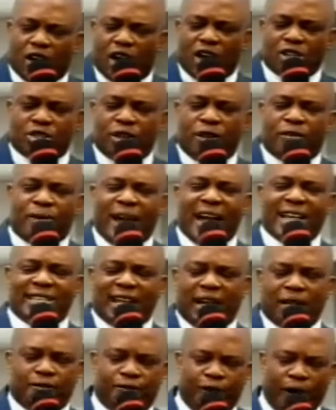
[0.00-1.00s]
curse of rise
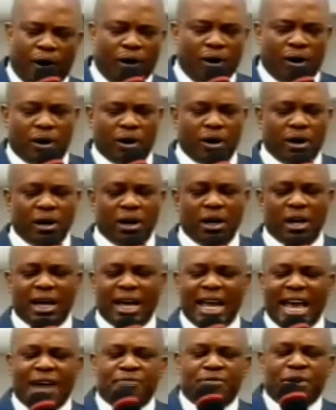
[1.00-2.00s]
and fall,
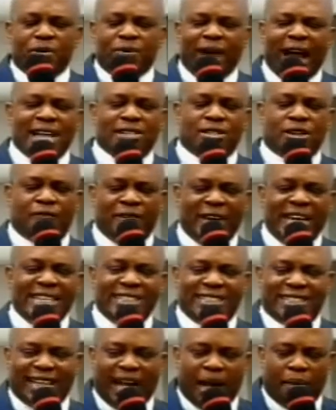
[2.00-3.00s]
every rise of
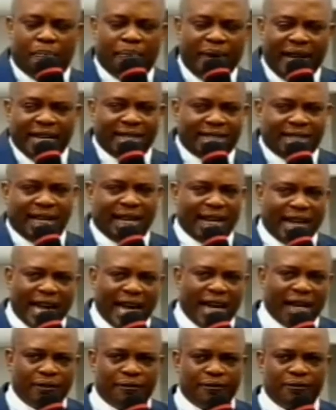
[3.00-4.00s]
instability in
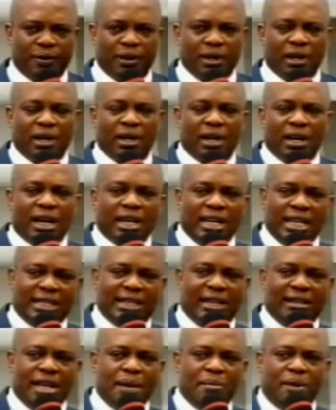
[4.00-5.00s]
life, in
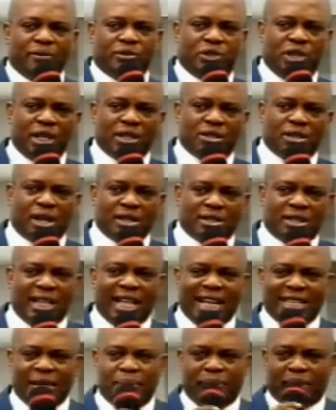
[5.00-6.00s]
the name of Jesus,
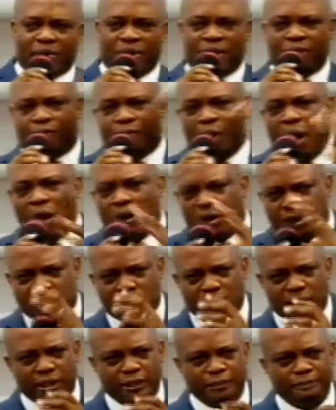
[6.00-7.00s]
let it be revoked.